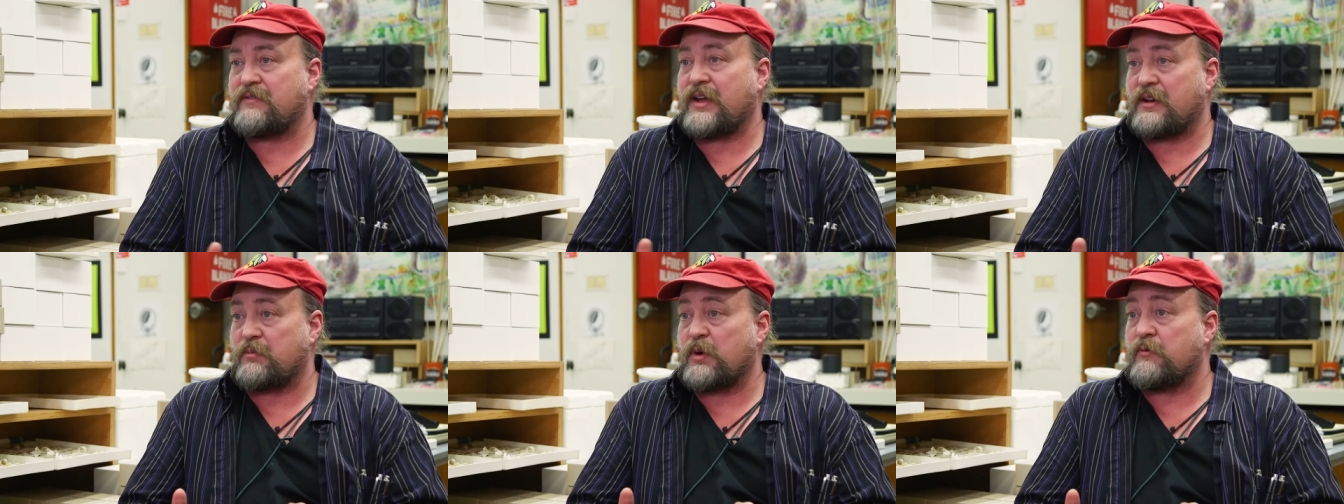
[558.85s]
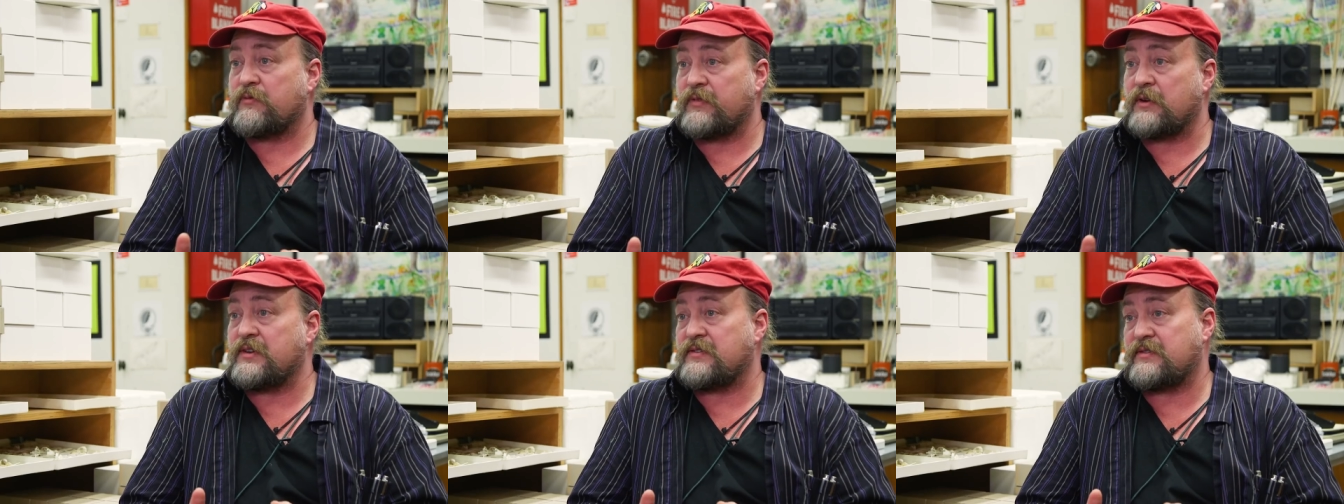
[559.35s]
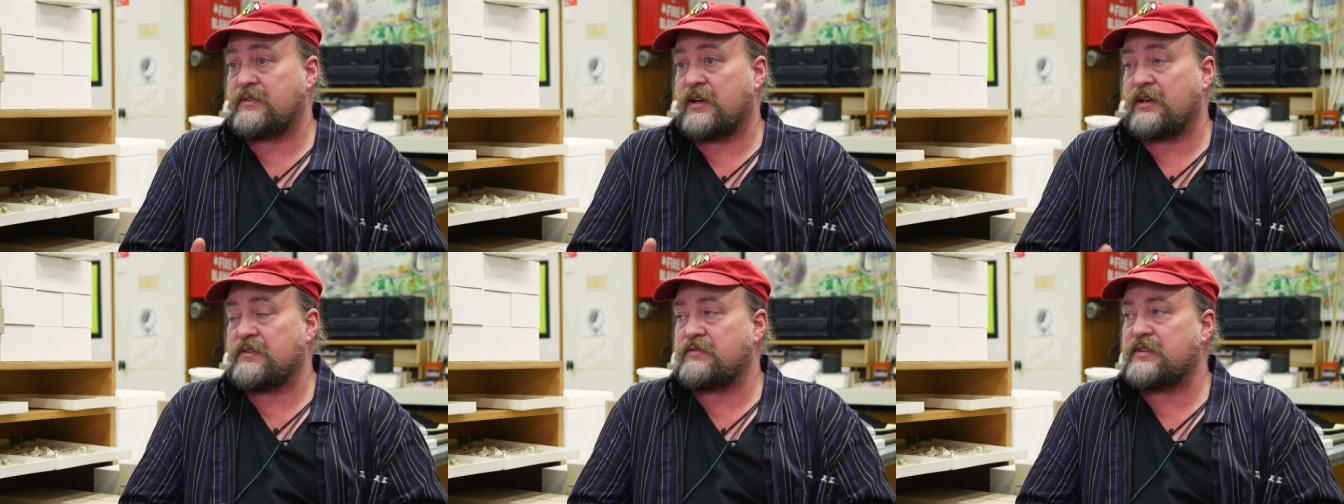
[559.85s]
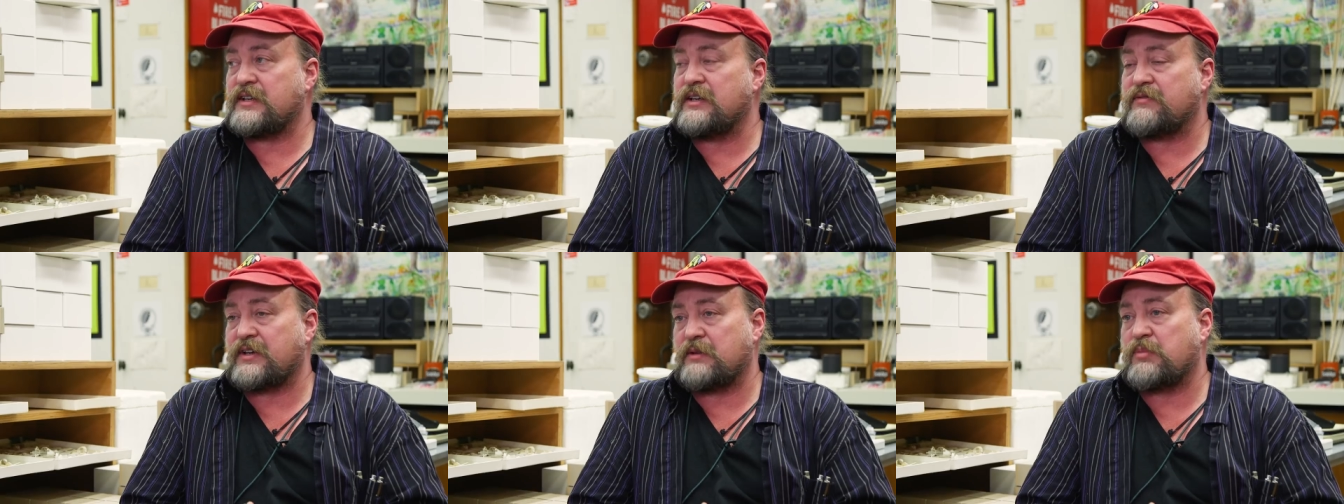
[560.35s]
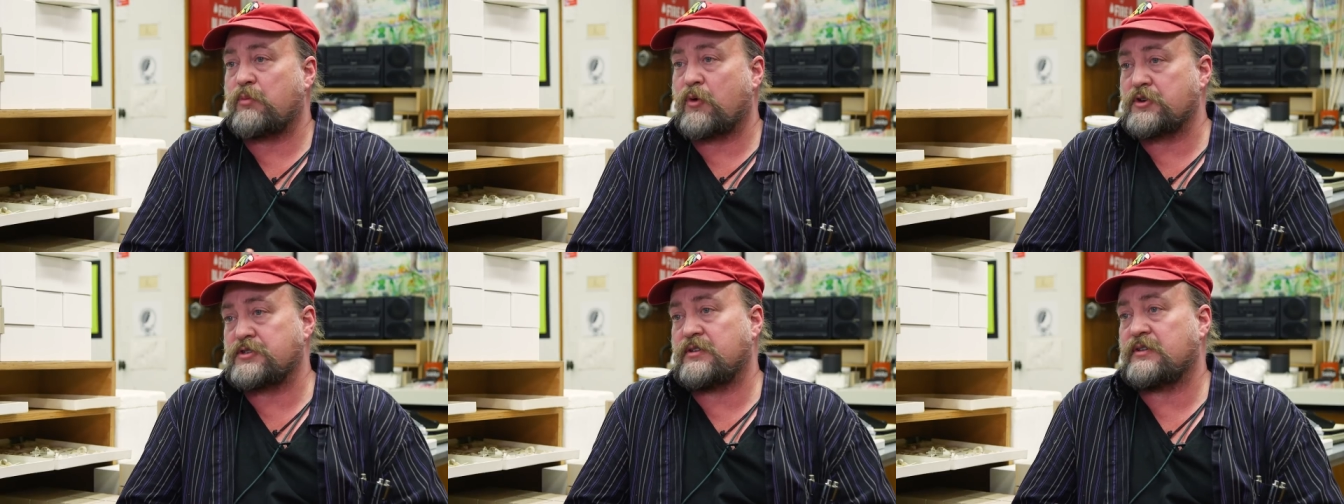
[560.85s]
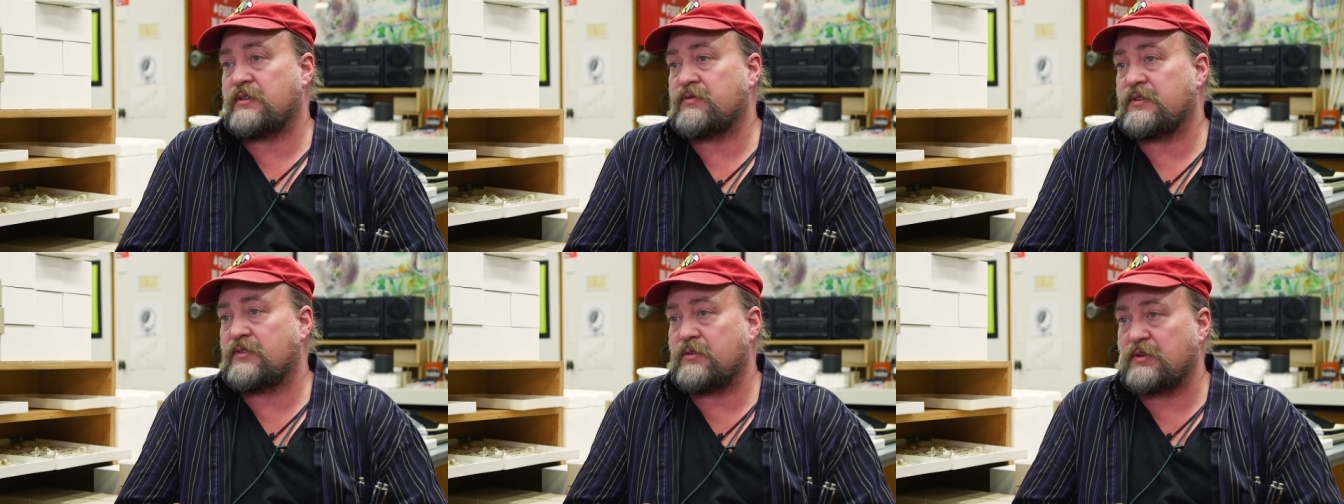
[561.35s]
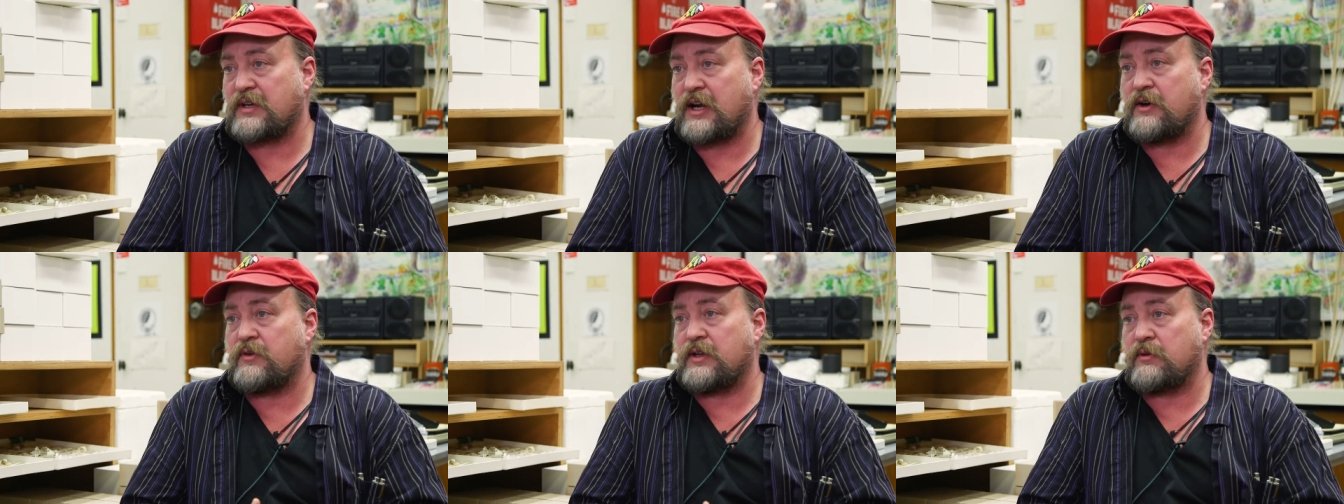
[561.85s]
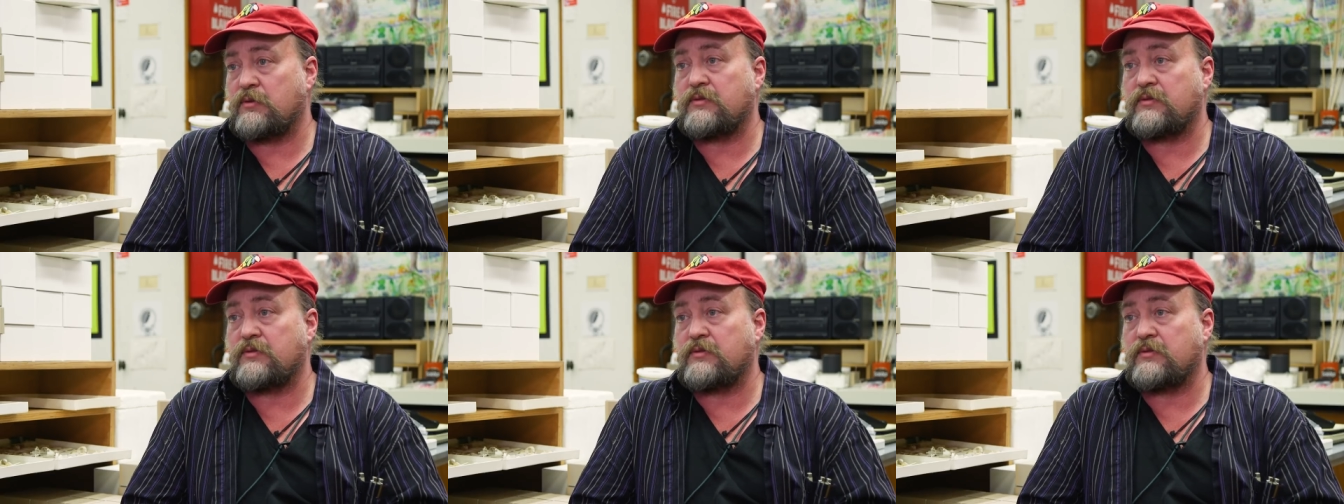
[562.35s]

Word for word: they've got a very uh, significant proportional difference to a coyote and a